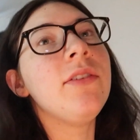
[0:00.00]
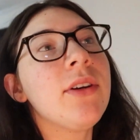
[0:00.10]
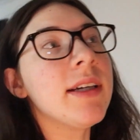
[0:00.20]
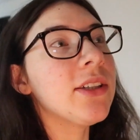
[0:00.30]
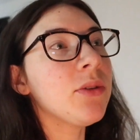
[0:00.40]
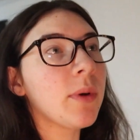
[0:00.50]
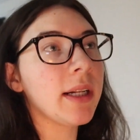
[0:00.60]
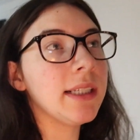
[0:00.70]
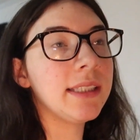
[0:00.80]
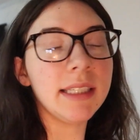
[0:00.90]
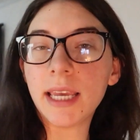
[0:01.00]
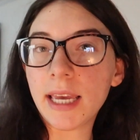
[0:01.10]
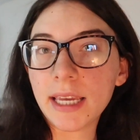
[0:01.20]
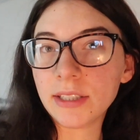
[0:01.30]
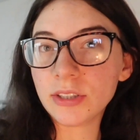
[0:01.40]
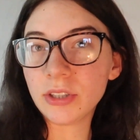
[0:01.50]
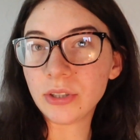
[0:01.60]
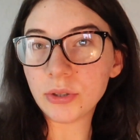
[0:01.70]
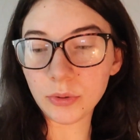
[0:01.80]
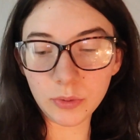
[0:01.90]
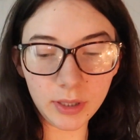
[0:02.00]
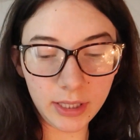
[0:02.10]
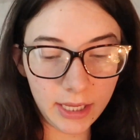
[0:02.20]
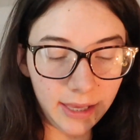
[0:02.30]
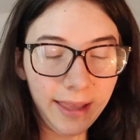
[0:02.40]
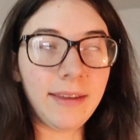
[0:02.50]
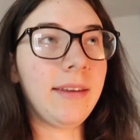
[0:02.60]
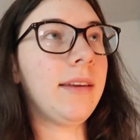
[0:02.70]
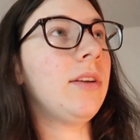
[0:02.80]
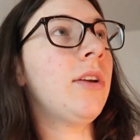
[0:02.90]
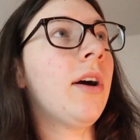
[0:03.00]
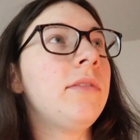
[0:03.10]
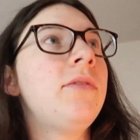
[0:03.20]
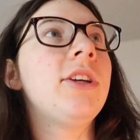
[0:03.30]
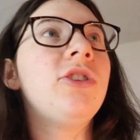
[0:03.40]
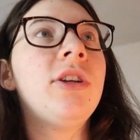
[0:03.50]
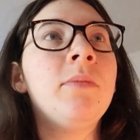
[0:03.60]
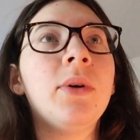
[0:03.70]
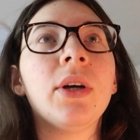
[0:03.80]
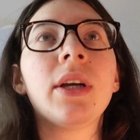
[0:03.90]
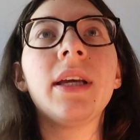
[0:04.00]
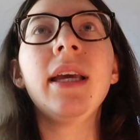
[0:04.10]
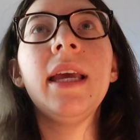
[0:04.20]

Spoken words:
you guys are wanting to get into like a nonfiction book,